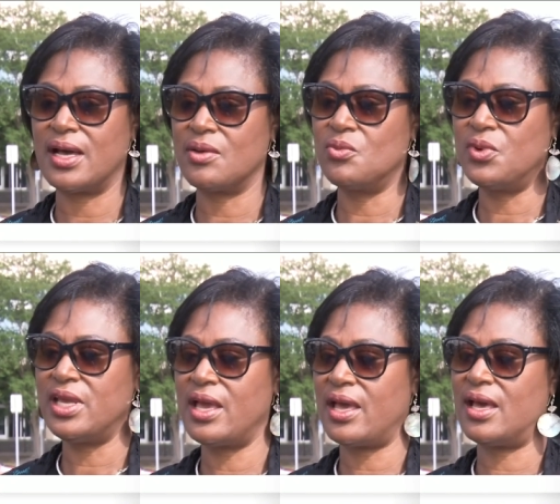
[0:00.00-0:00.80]
why
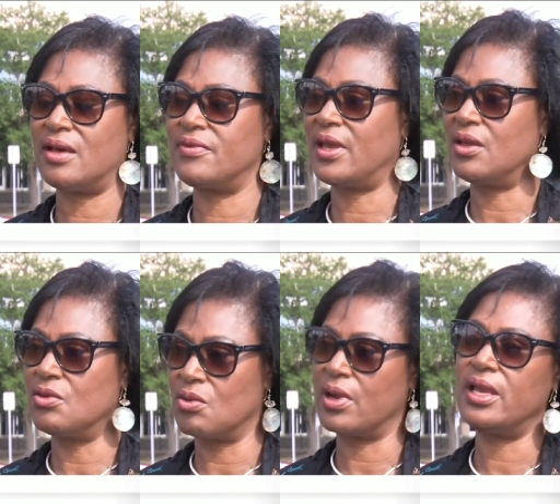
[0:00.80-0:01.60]
we have a
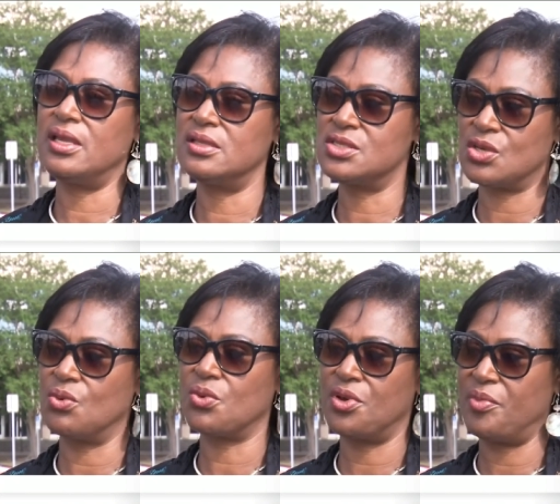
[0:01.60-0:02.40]
great
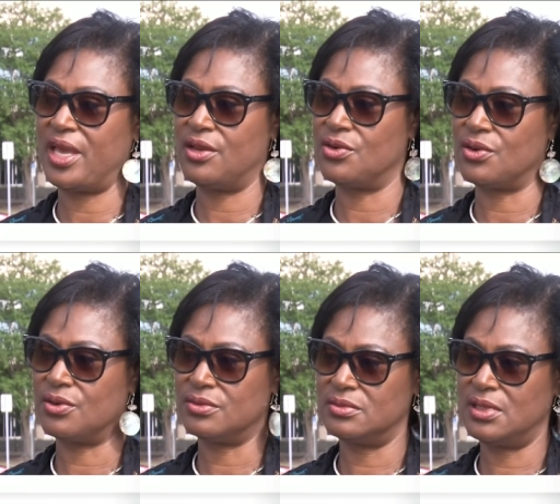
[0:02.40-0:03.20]
zone
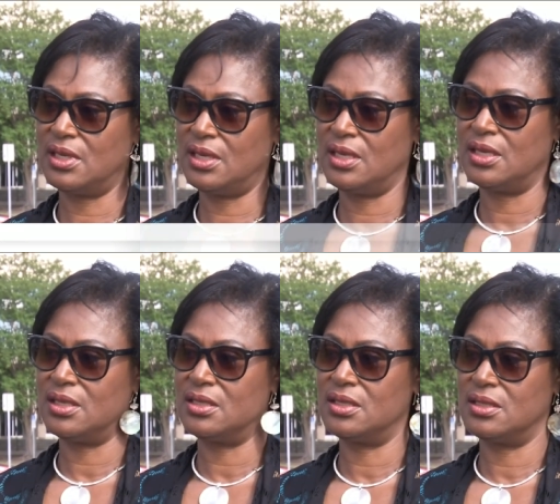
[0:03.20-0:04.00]
commander
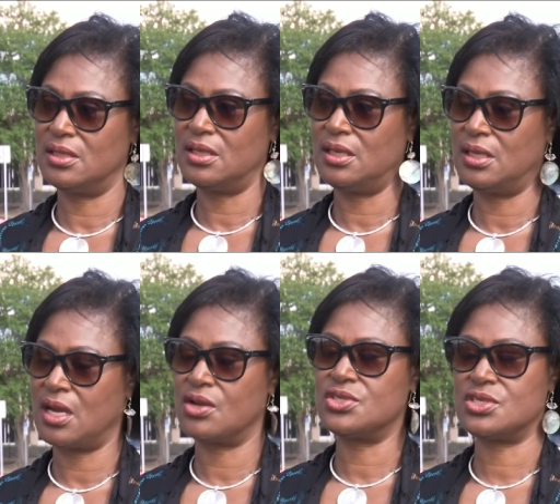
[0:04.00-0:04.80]
in in
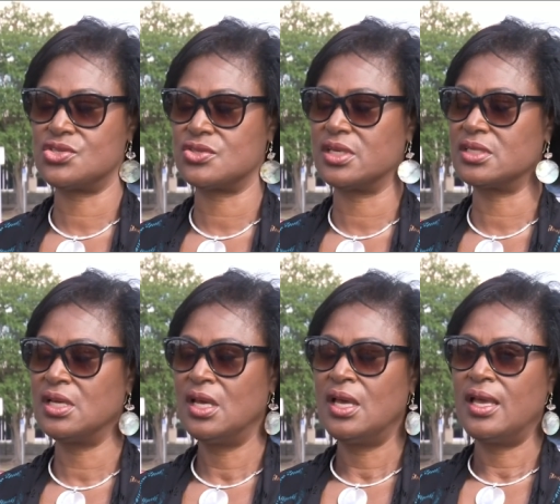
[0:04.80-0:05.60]
our district
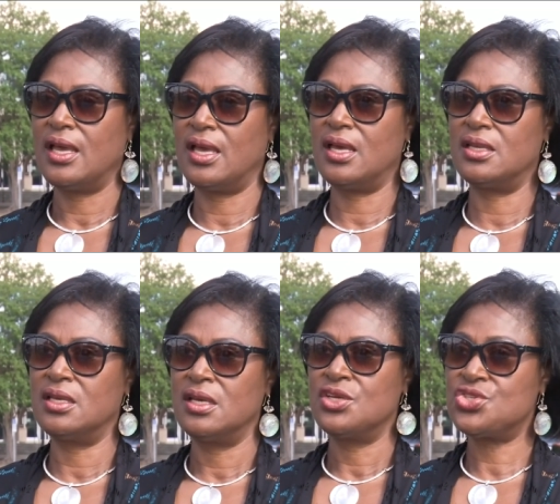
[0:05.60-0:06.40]

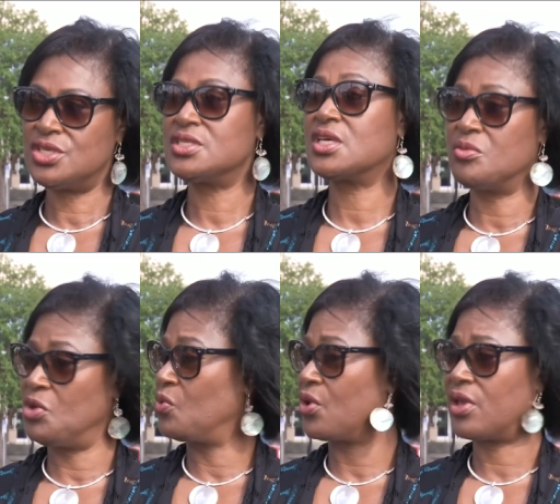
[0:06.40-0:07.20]
and she's going to
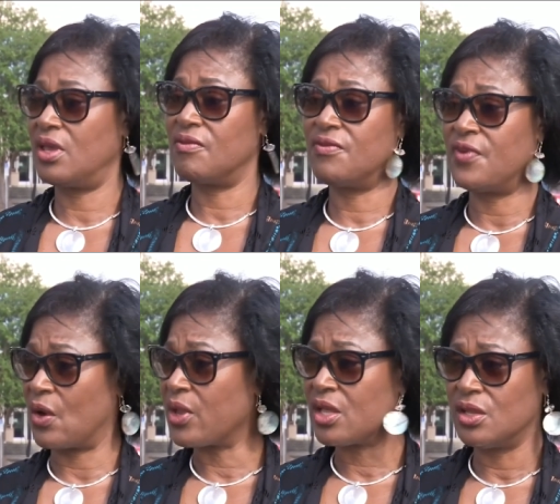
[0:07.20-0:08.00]
be working
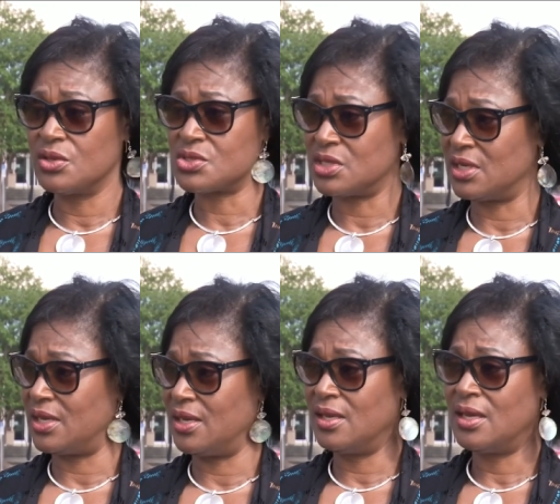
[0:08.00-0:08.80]
very
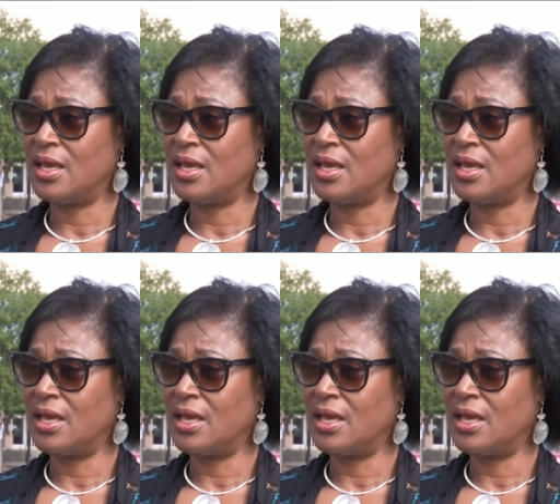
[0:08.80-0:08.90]
closely